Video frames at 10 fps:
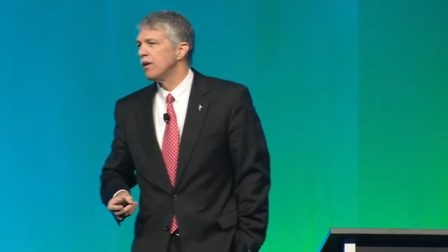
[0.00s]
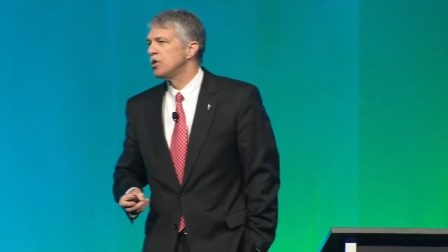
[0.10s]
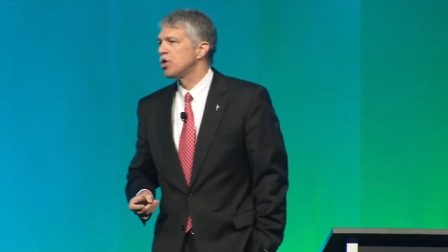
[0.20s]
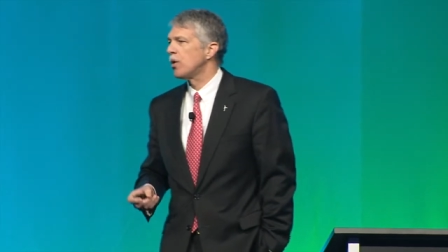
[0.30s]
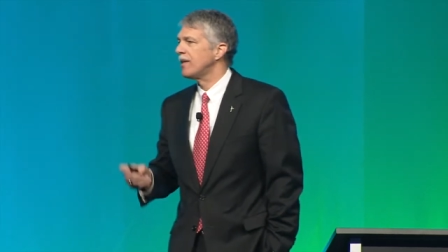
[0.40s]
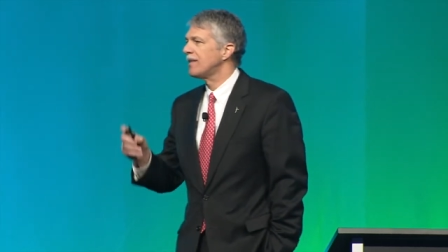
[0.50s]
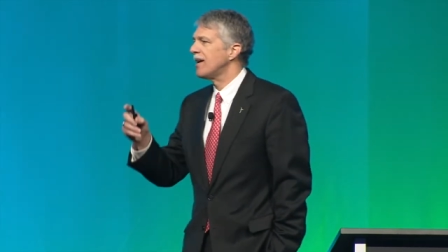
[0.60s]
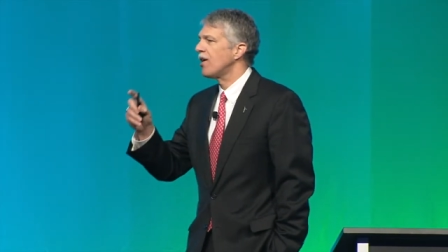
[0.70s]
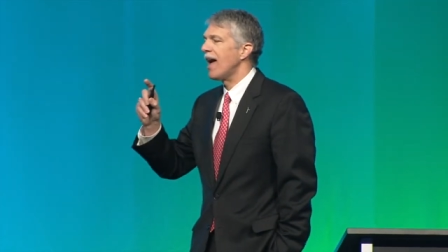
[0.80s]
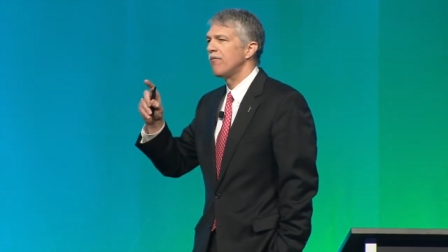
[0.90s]
showing that
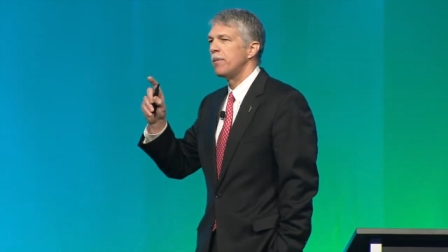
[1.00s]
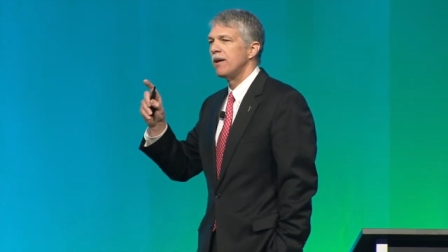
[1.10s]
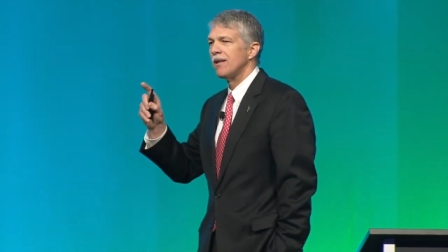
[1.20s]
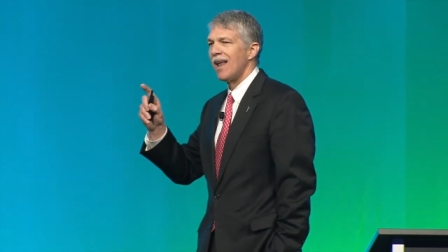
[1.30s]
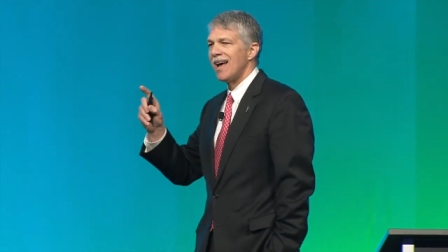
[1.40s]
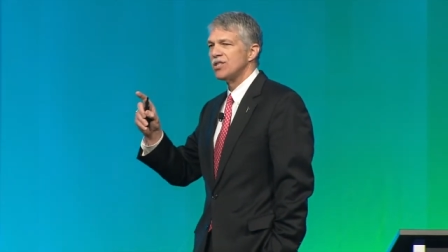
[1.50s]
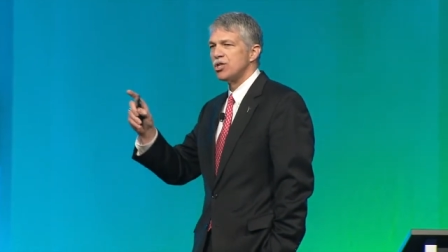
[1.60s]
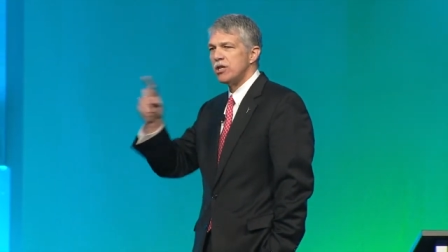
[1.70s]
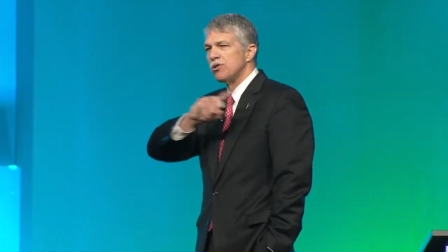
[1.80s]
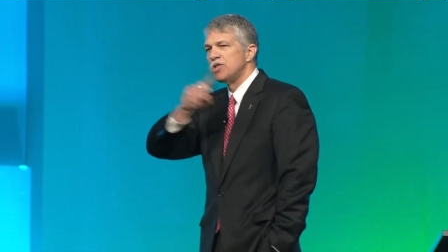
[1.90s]
there have been in the last
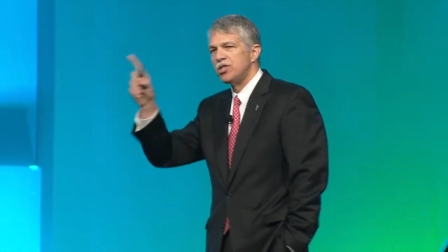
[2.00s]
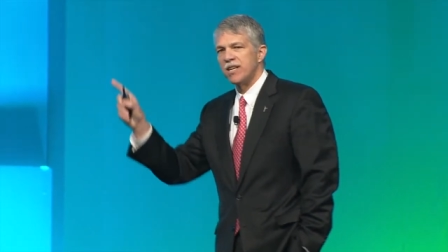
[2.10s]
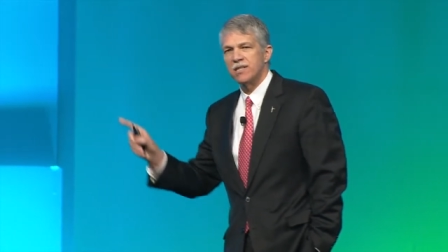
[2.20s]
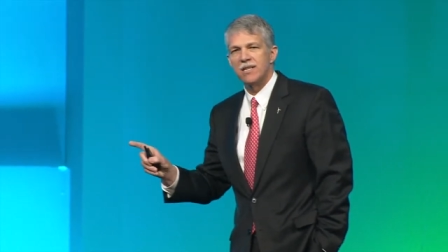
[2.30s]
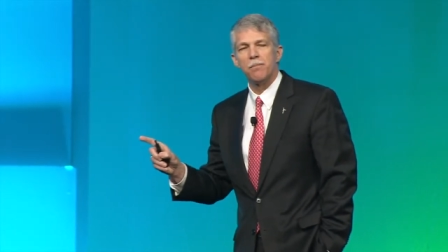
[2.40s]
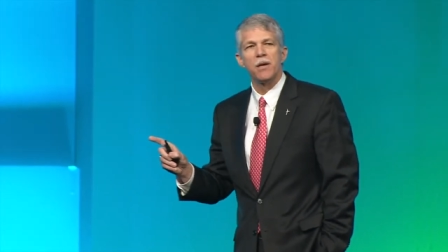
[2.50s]
year 60